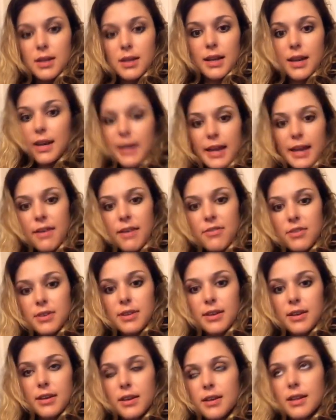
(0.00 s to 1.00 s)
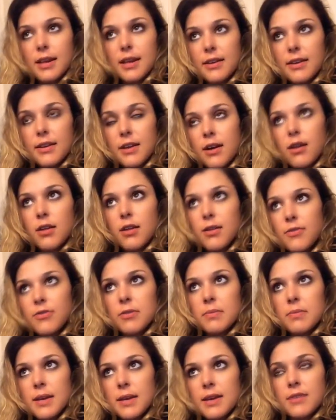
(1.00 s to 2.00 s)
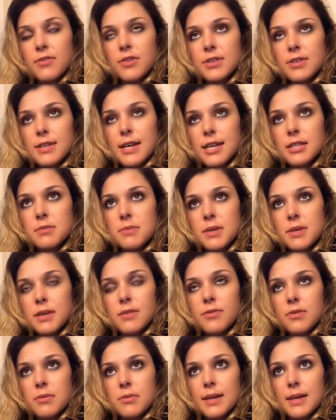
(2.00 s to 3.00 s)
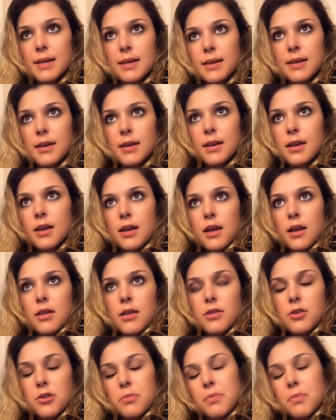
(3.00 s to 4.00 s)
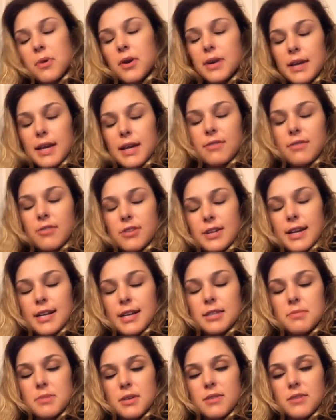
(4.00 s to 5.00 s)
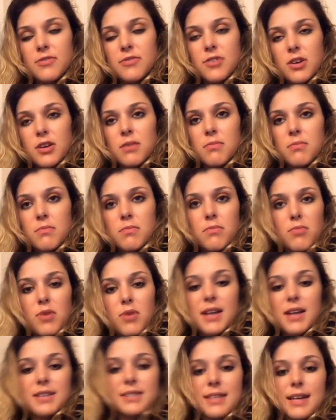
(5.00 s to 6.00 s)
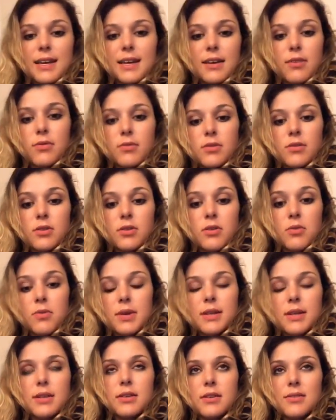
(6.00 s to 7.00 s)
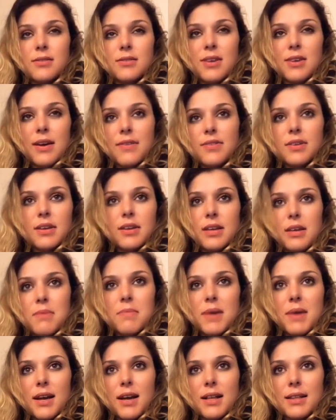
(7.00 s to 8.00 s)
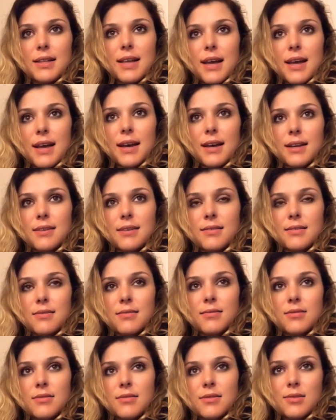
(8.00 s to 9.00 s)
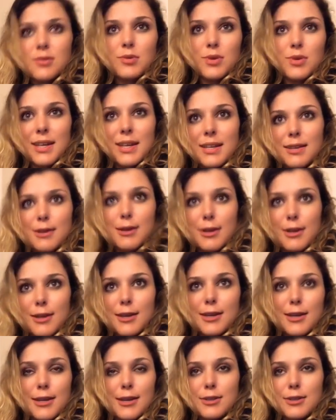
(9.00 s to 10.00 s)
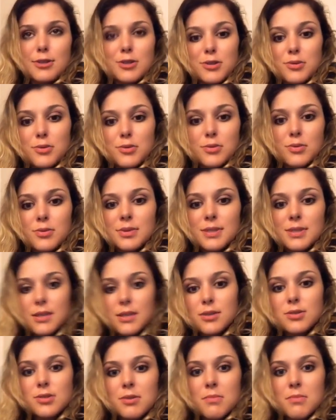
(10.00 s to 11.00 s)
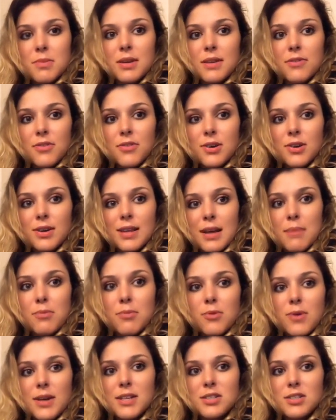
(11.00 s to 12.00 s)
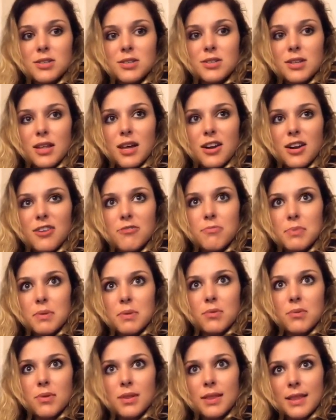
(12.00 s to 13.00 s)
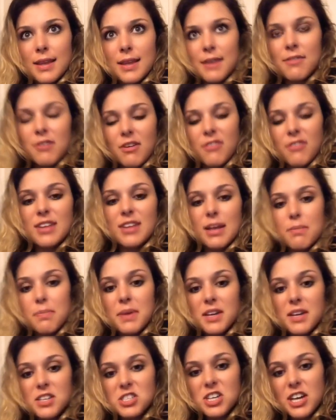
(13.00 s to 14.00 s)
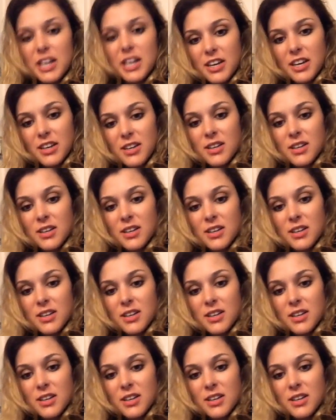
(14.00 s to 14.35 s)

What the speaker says: Like everything, like all from the advertisement, from like third-party advertisement from brands, like, you know, when you have the email that you can click to send to somebody for collaborations, a lot of people live off that paycheck.